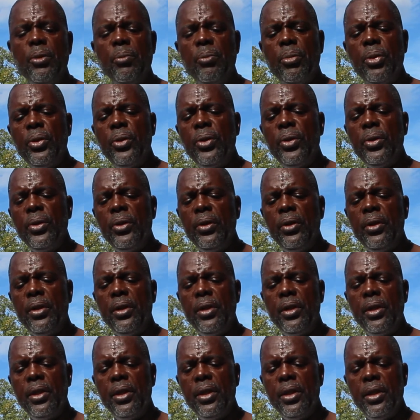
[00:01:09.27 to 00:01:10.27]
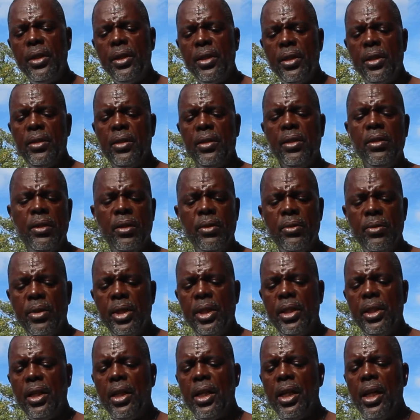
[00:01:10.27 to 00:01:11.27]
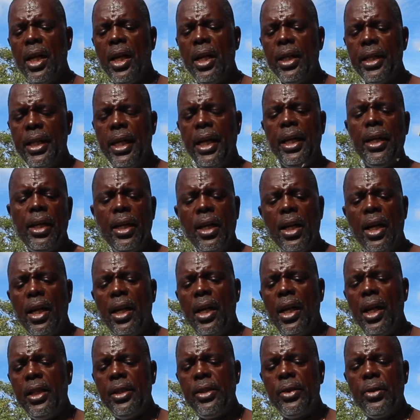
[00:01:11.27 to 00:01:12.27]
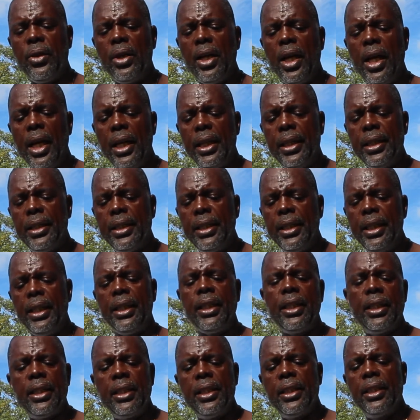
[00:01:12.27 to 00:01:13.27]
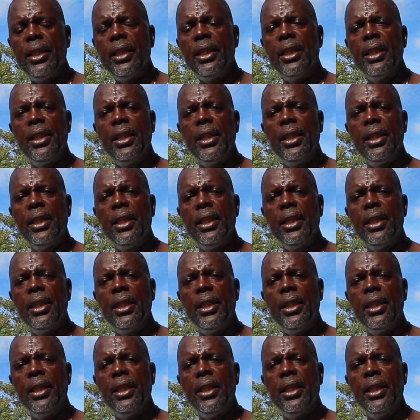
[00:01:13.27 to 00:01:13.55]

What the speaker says: bone, which you also call the sticks,